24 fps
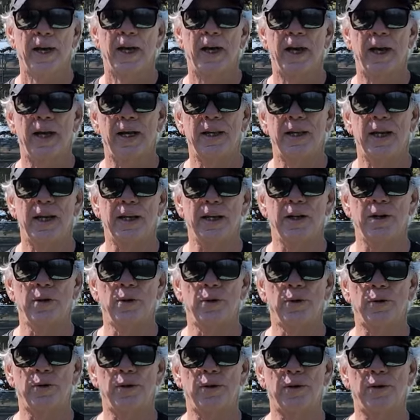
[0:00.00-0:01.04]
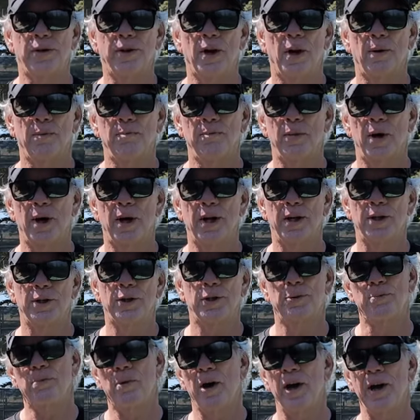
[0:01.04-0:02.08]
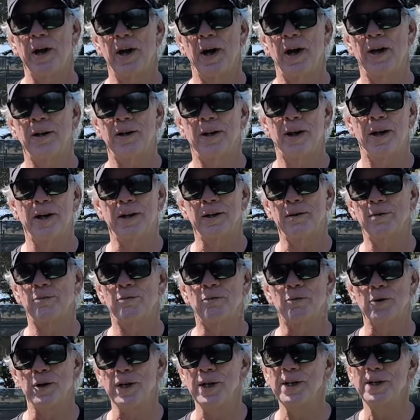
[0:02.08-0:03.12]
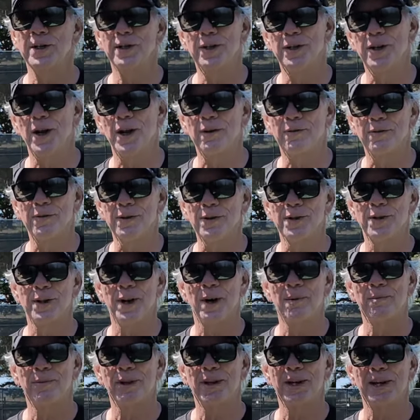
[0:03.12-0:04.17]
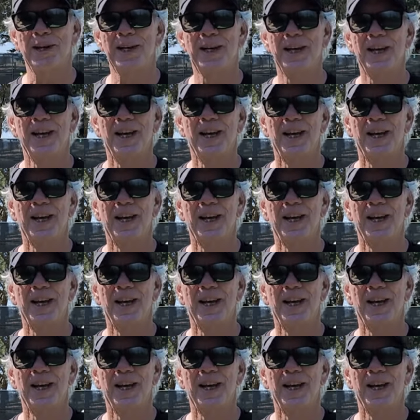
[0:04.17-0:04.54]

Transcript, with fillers: And then he uses some spray on, like freeze stuff or something.